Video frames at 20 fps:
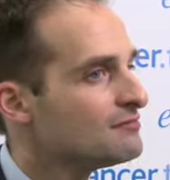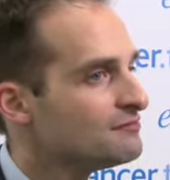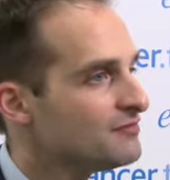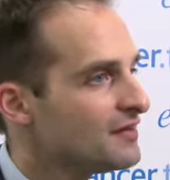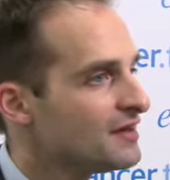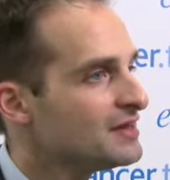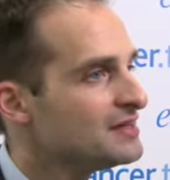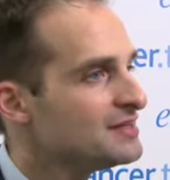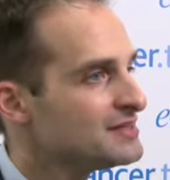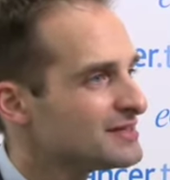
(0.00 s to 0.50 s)

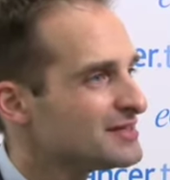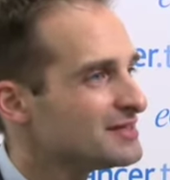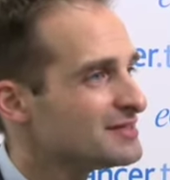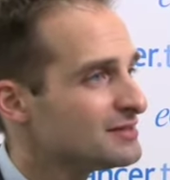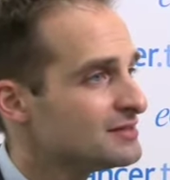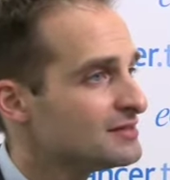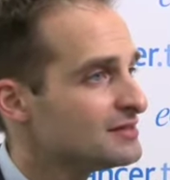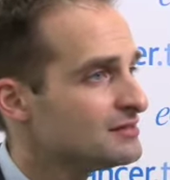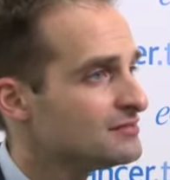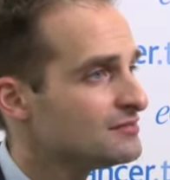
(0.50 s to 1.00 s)
very
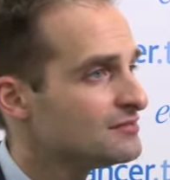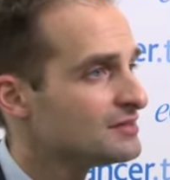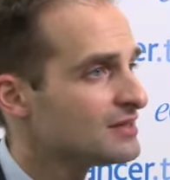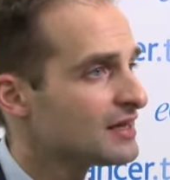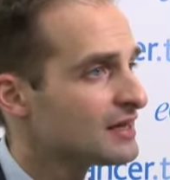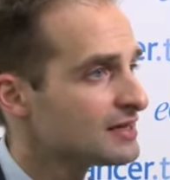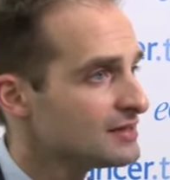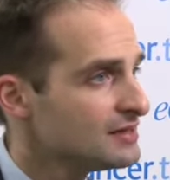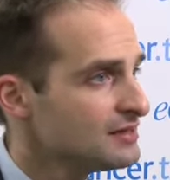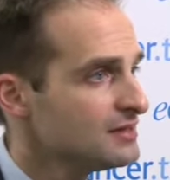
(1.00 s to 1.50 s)
sensitive
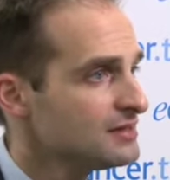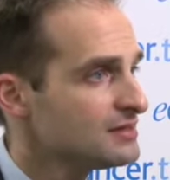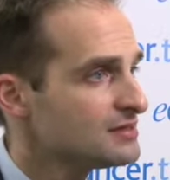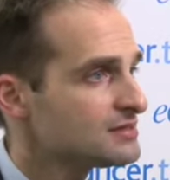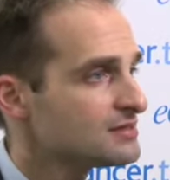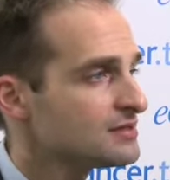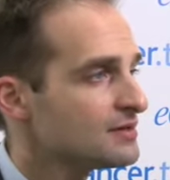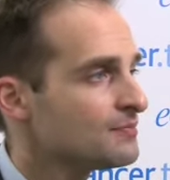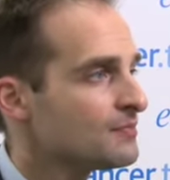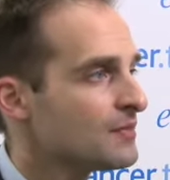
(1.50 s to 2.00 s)

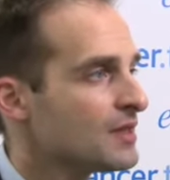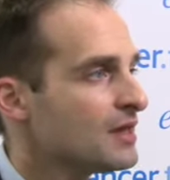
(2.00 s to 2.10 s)
techniques